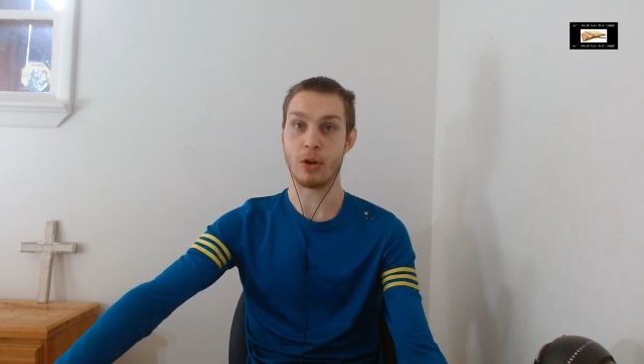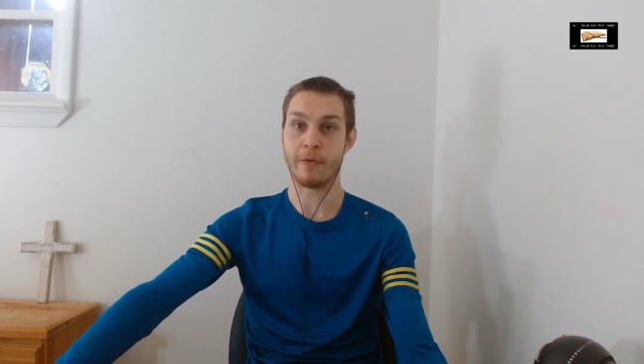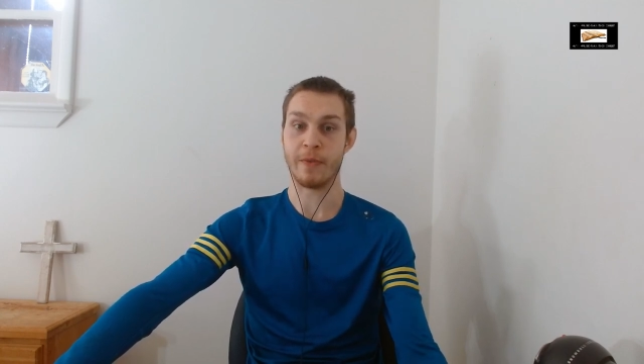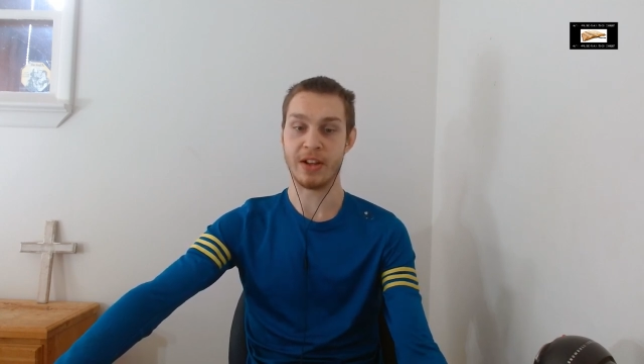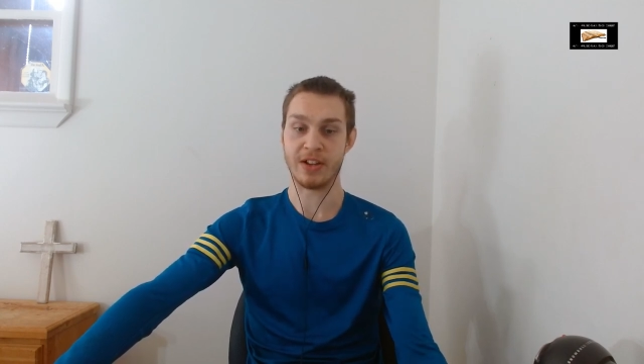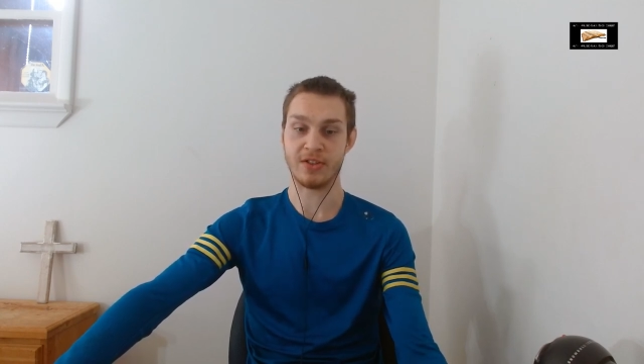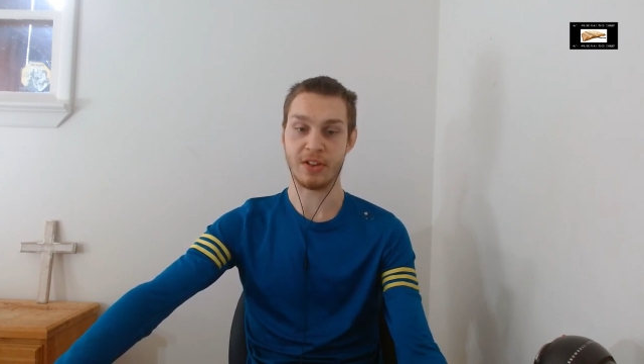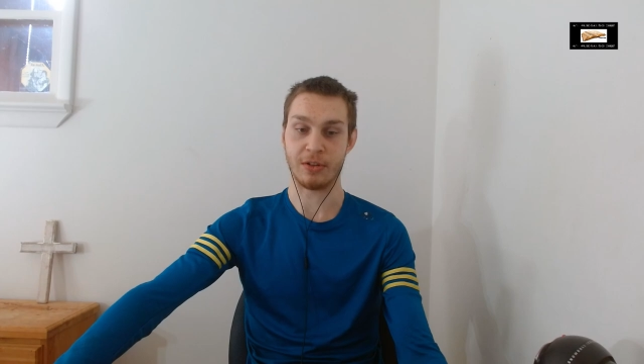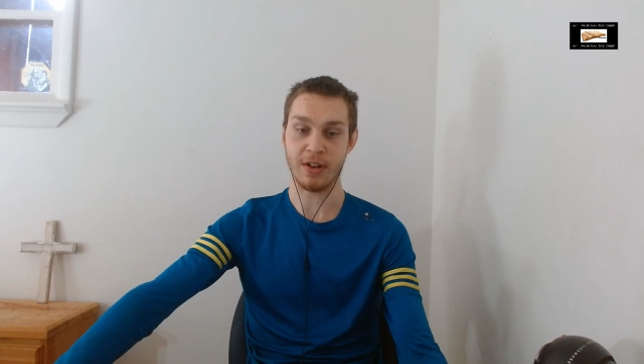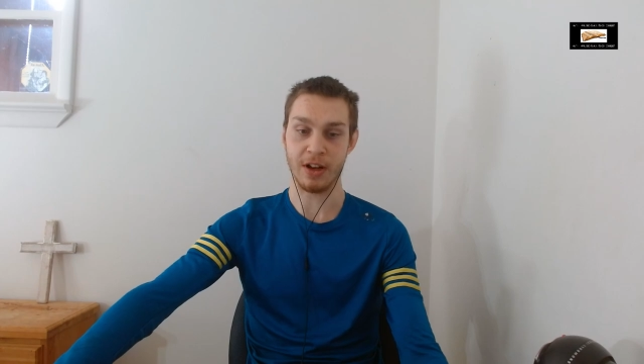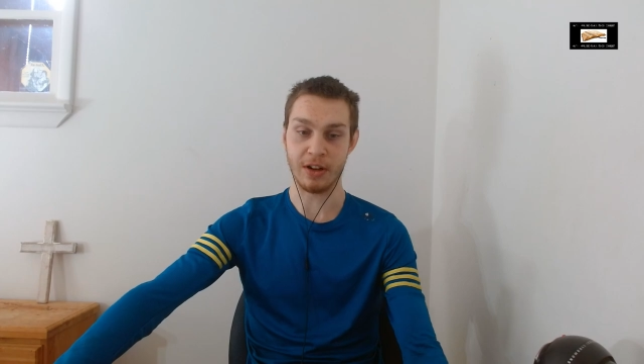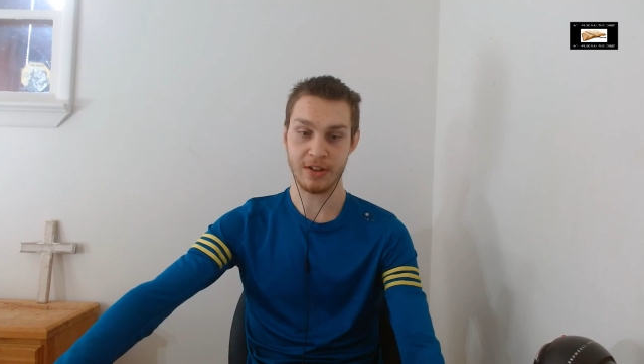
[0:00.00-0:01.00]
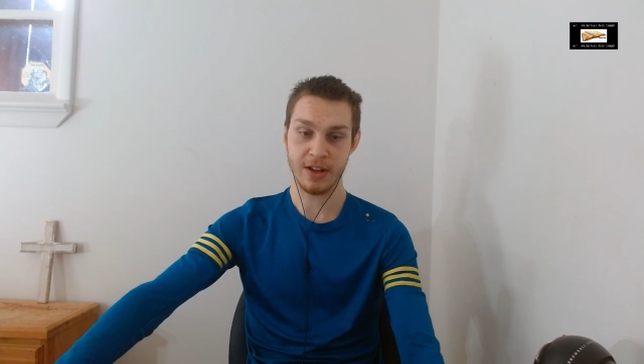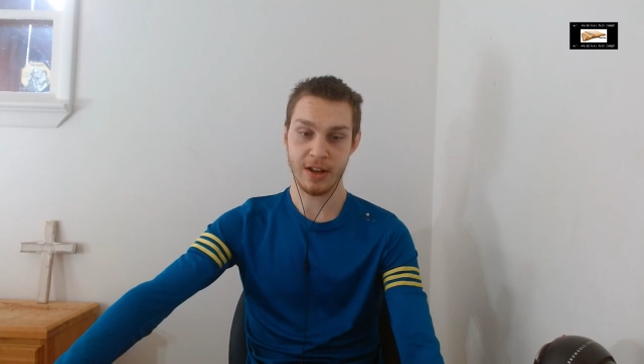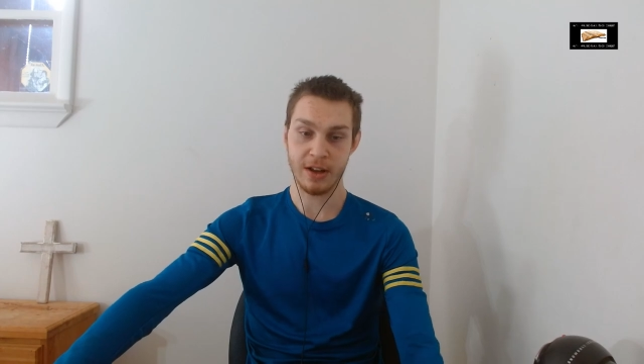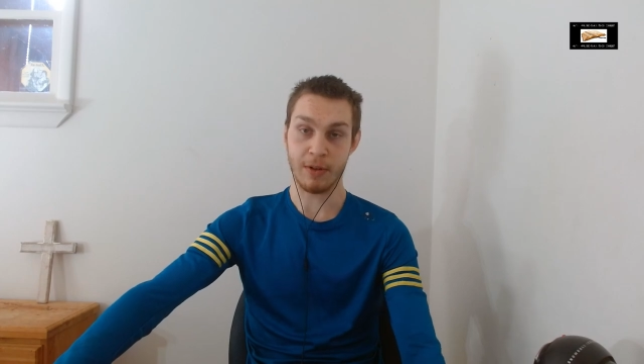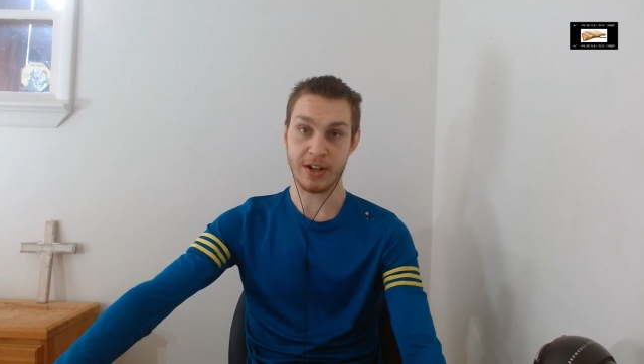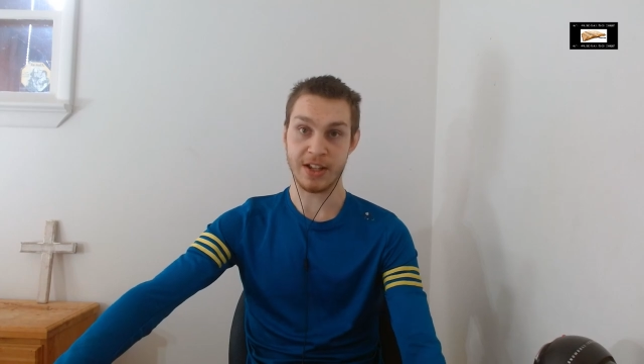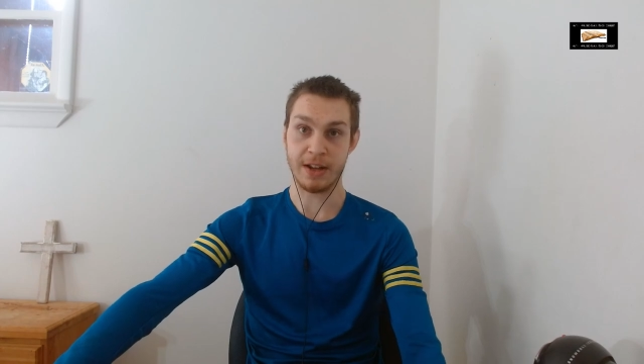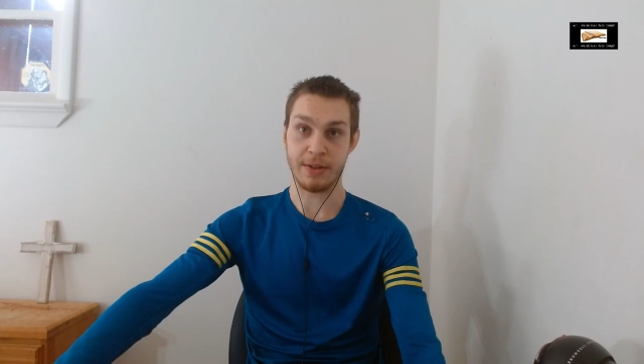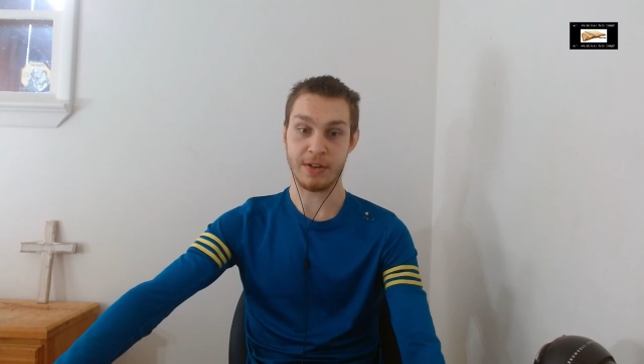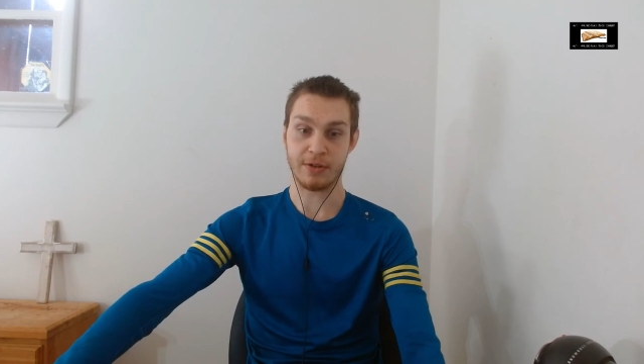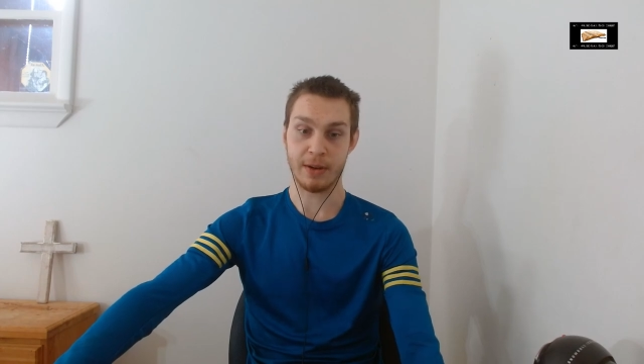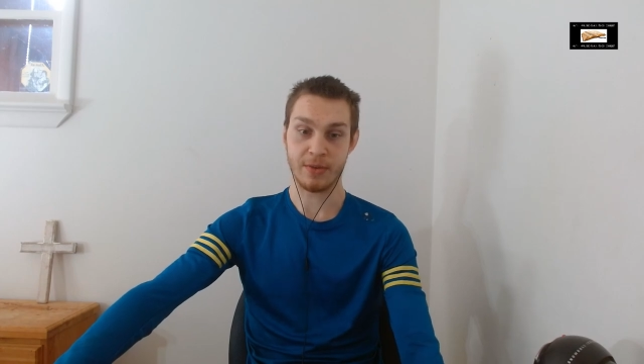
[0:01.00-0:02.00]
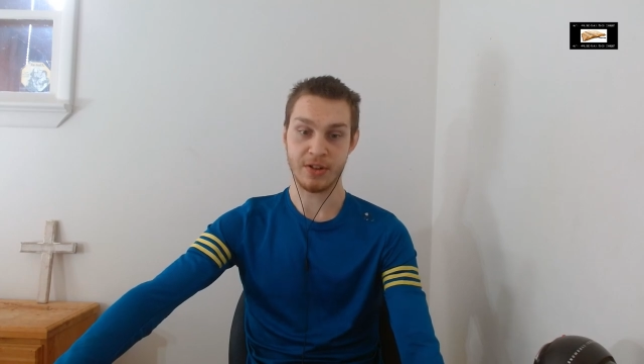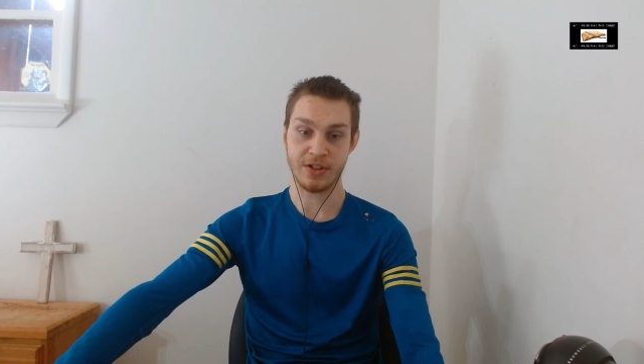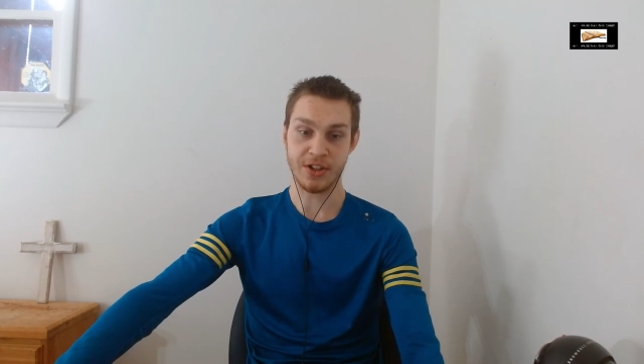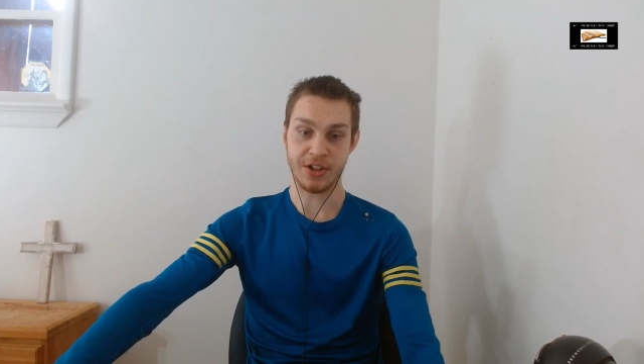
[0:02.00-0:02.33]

from the dust of the ground. What say the scriptures?